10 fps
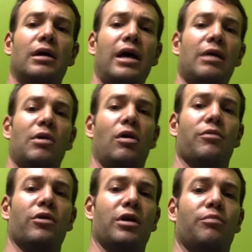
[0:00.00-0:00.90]
Hey, my arm's
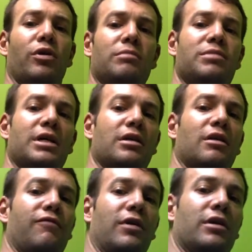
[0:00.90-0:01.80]
looking pretty big in
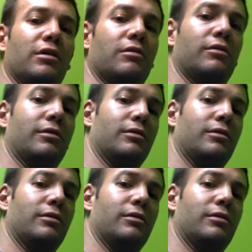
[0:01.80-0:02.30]
this video.